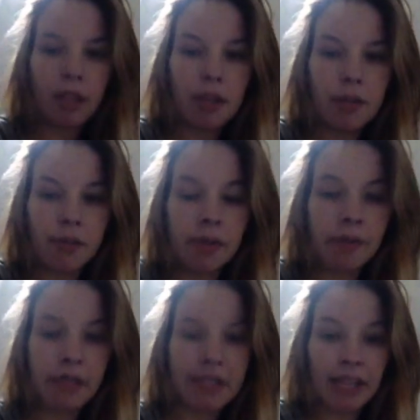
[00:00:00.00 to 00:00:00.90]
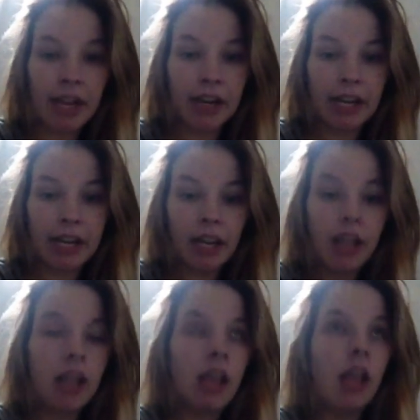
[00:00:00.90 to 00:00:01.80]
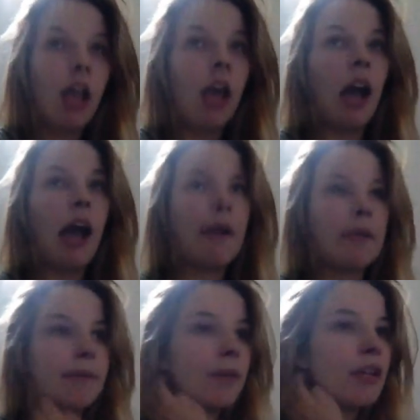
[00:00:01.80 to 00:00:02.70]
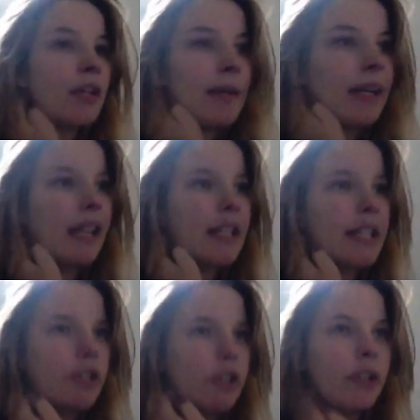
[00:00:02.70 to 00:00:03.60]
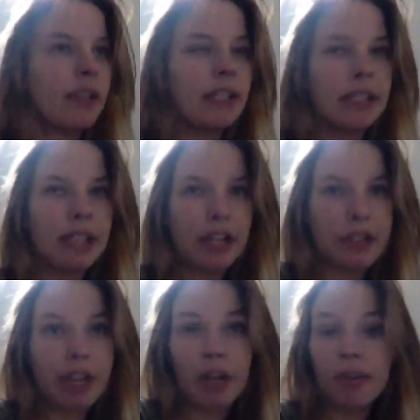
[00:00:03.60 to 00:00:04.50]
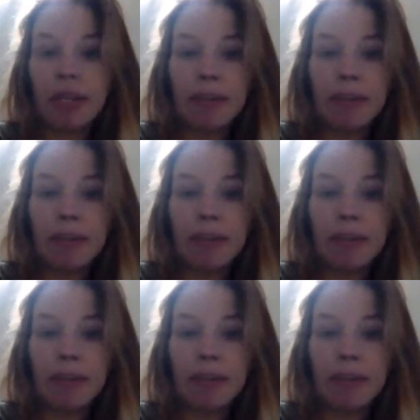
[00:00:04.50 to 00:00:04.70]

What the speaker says: It was really, really scary. I was puking my guts out during the C-section. I don't really